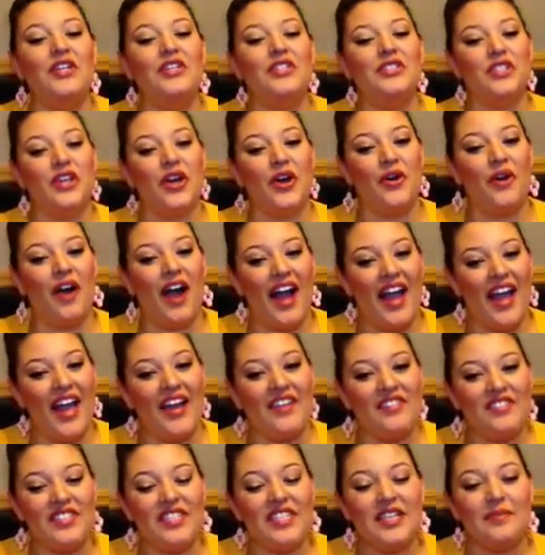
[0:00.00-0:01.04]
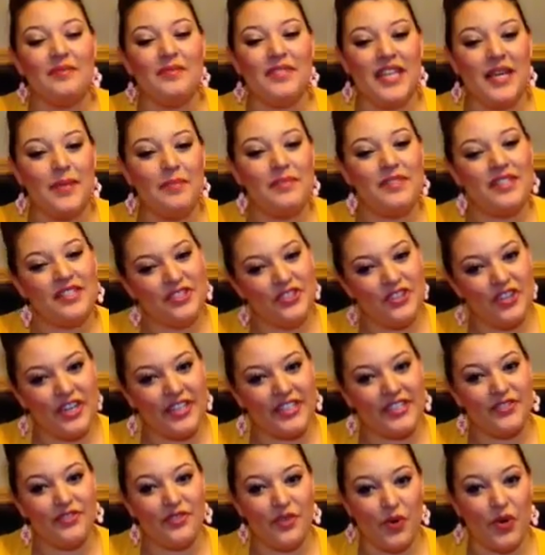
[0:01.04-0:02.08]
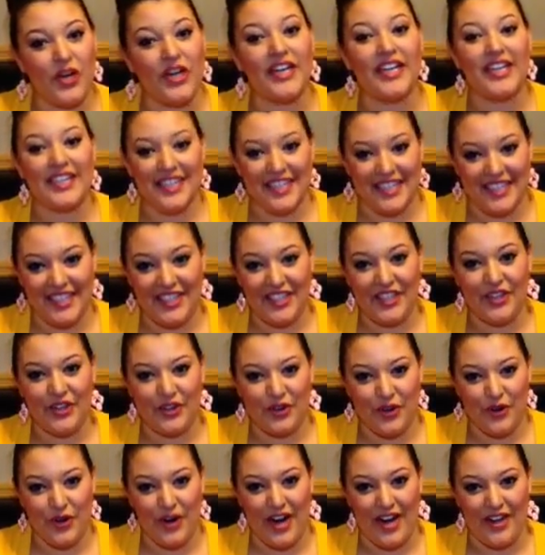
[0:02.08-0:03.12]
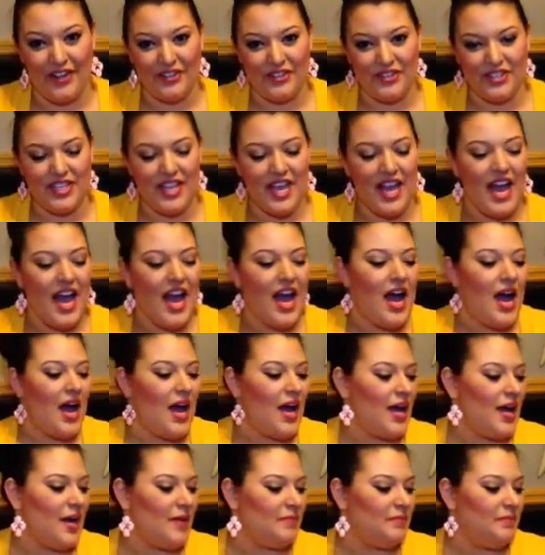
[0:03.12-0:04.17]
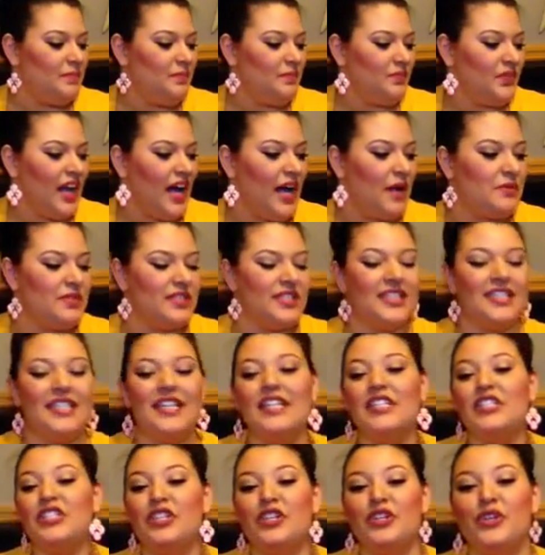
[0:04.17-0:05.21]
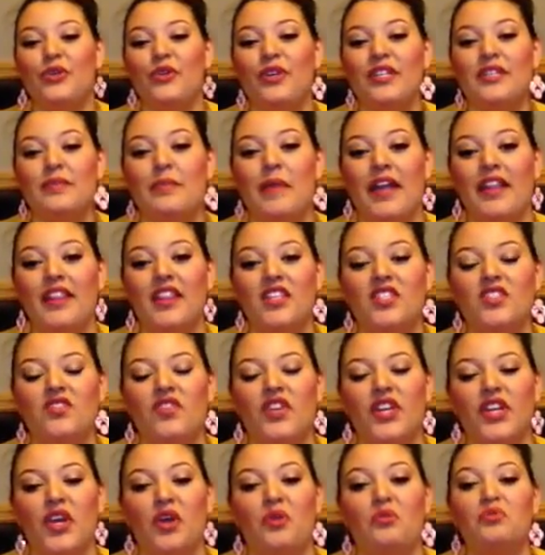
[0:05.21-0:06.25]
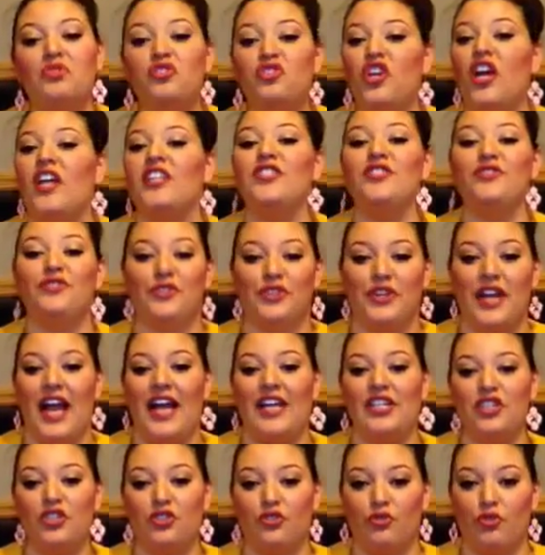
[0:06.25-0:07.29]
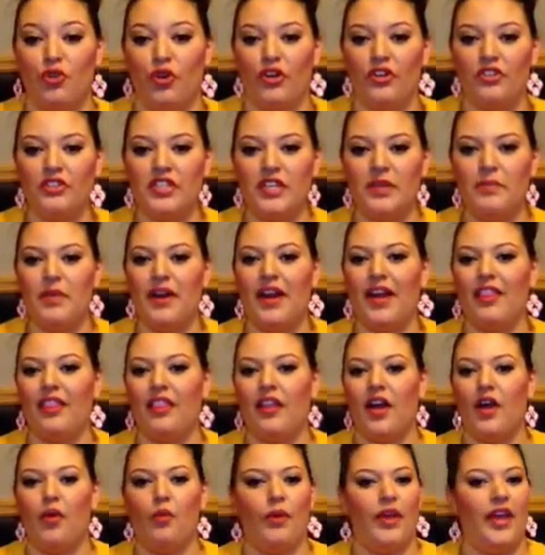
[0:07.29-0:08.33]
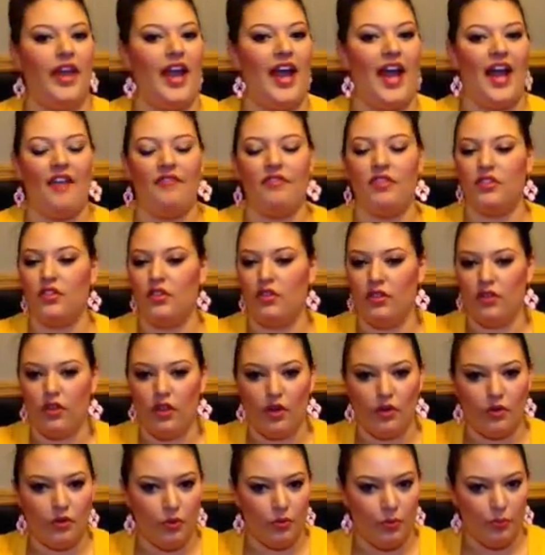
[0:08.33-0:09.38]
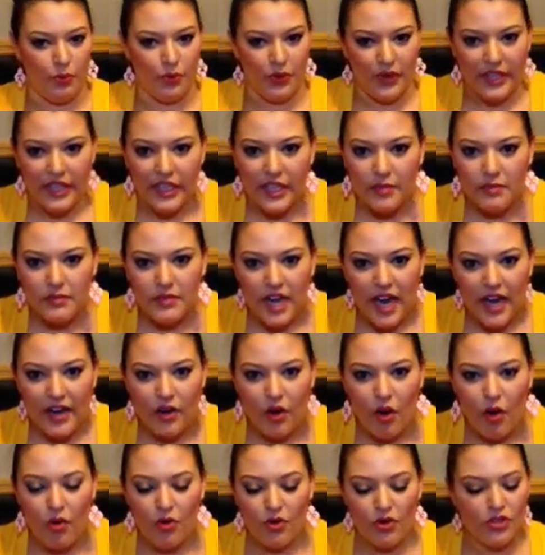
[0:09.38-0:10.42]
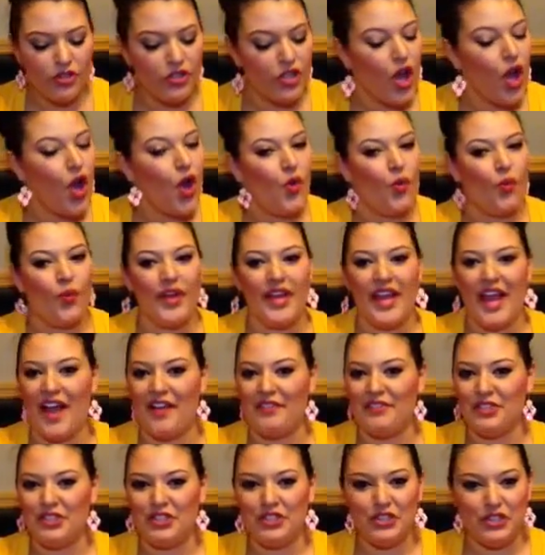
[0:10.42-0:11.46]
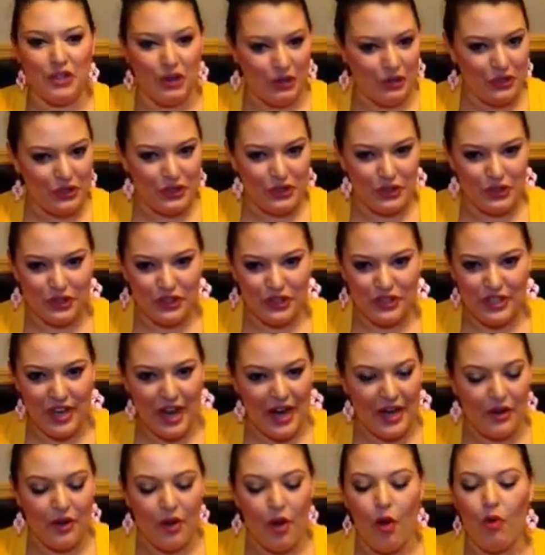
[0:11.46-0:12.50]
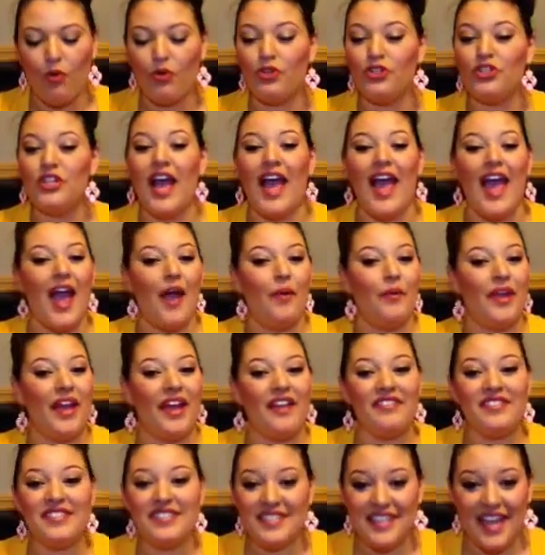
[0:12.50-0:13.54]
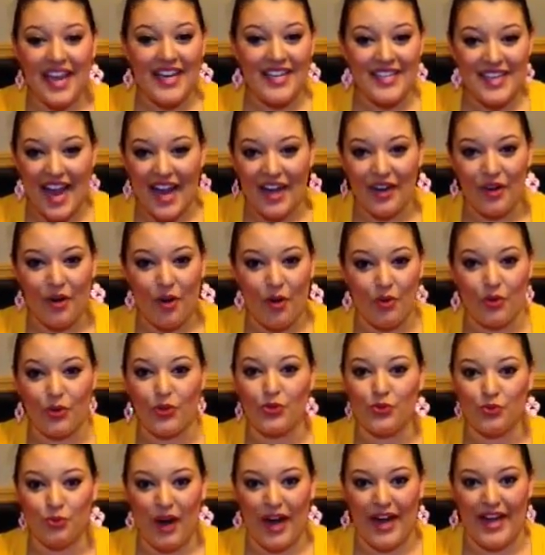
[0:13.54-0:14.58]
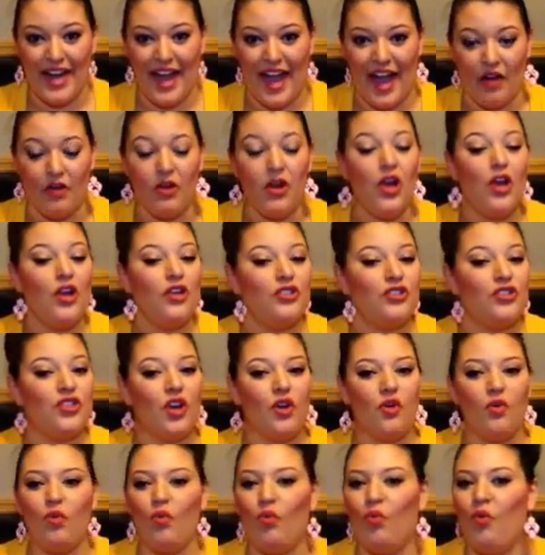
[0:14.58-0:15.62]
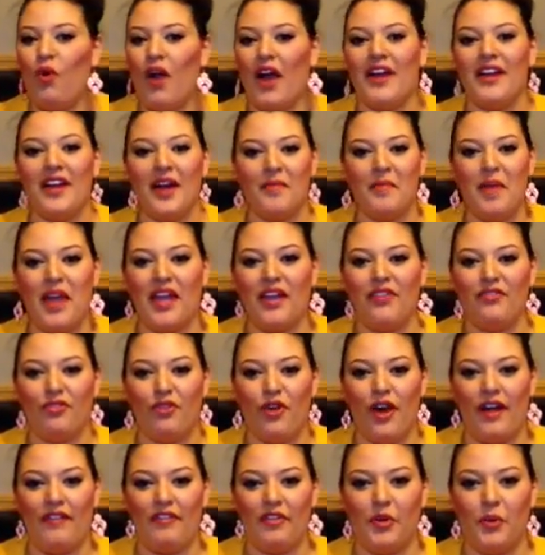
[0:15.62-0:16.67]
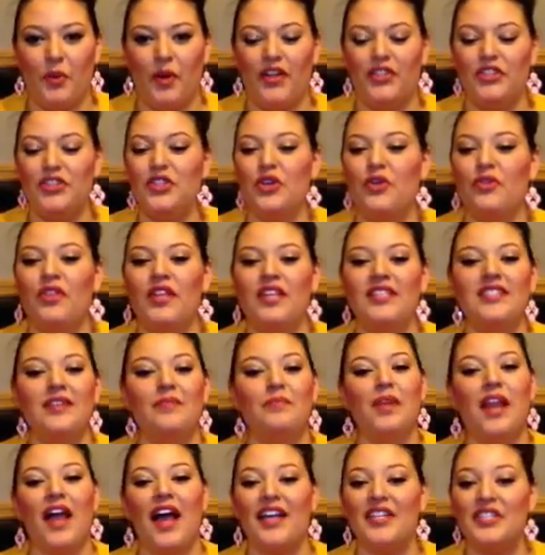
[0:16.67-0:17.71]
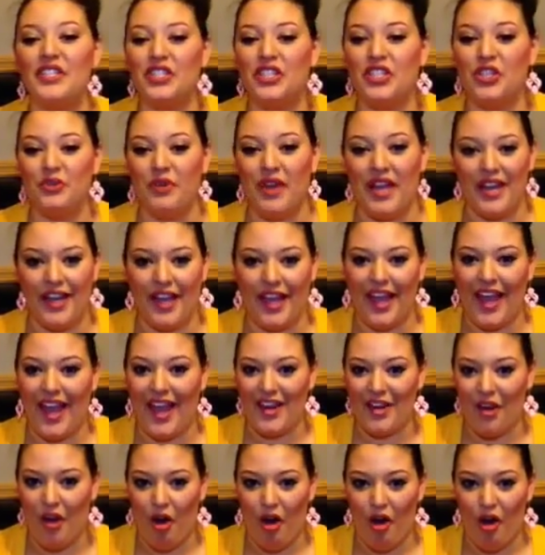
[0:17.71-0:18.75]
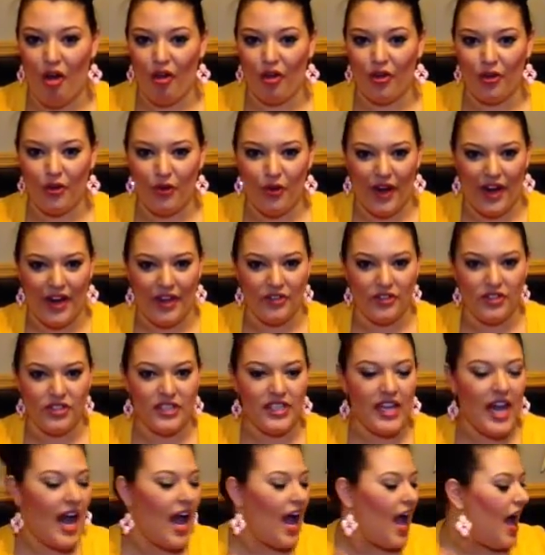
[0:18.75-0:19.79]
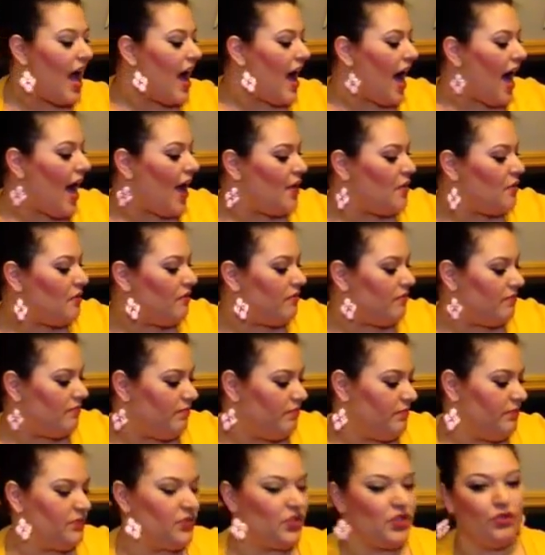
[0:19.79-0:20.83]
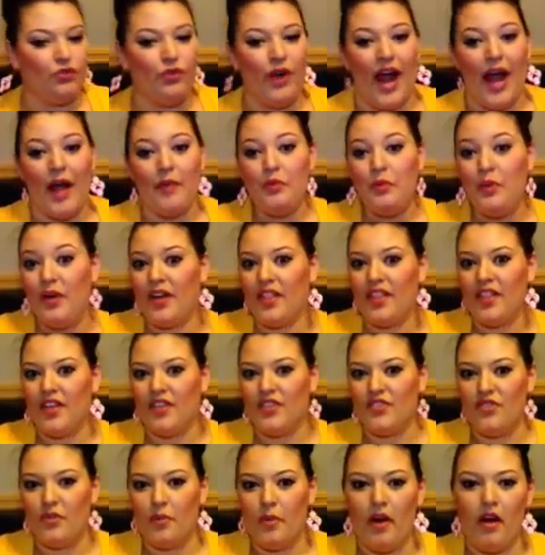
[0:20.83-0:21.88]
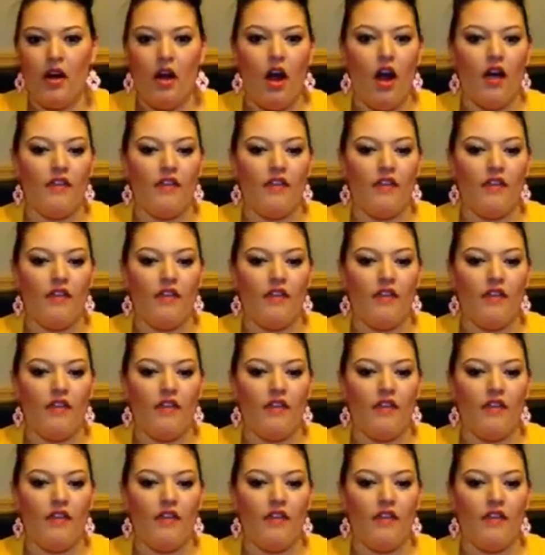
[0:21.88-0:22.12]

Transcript: So I have some tips and tricks for cleaning your crowns. I was initially going to make this video just for national royalty, but I thought we have local prelim title holders, we have Star Search title holders, and we have state title holders right now. So why not make it for everyone? So this applies to any and all crowns. I've grabbed one of these from our